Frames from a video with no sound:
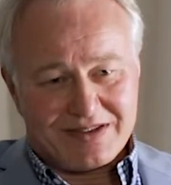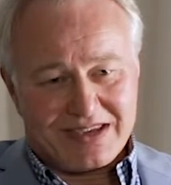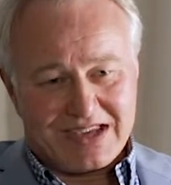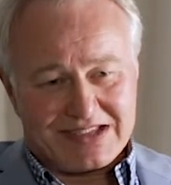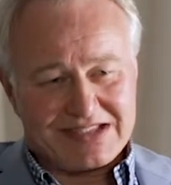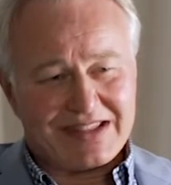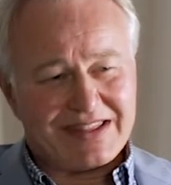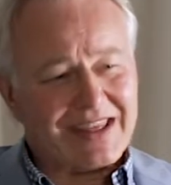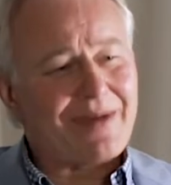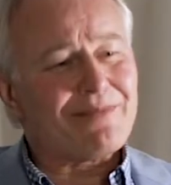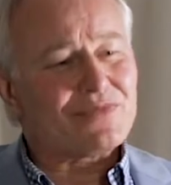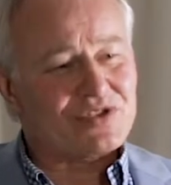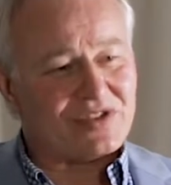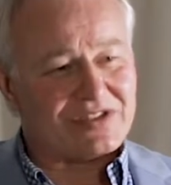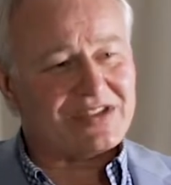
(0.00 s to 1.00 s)
getting
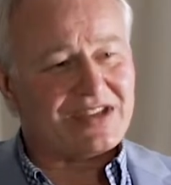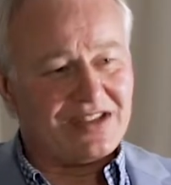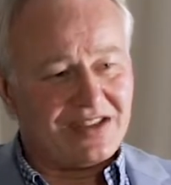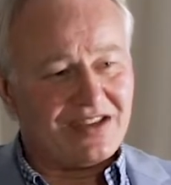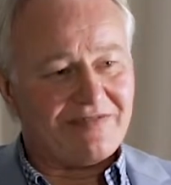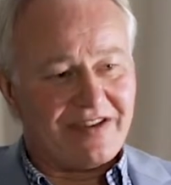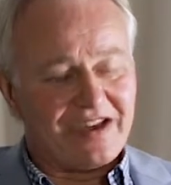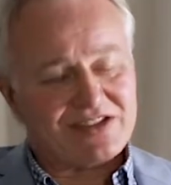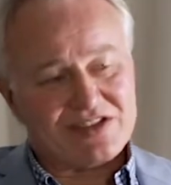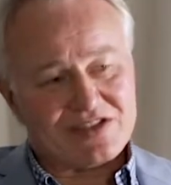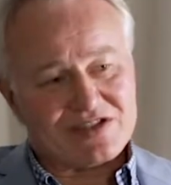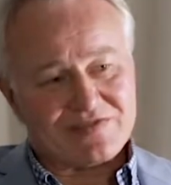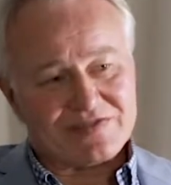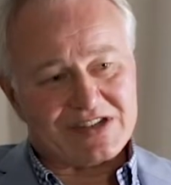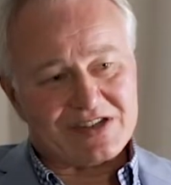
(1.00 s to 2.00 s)
them to see the
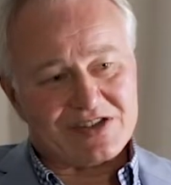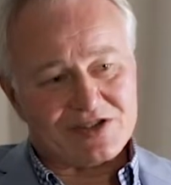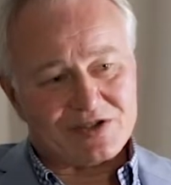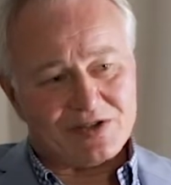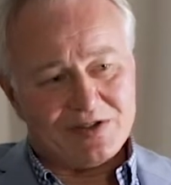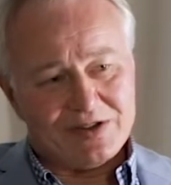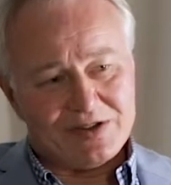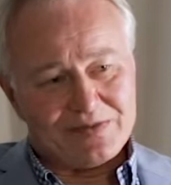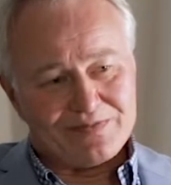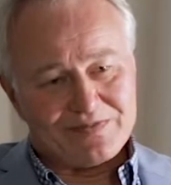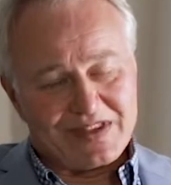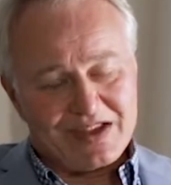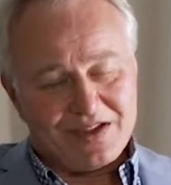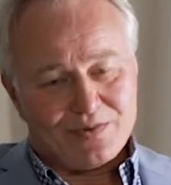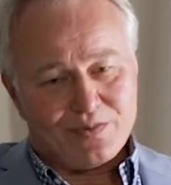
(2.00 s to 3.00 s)
advantage of digital.
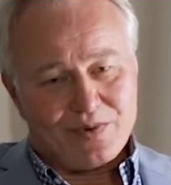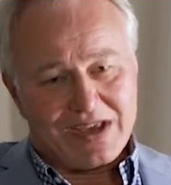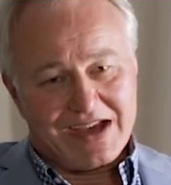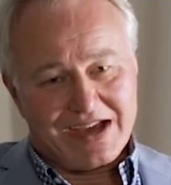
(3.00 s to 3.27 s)
We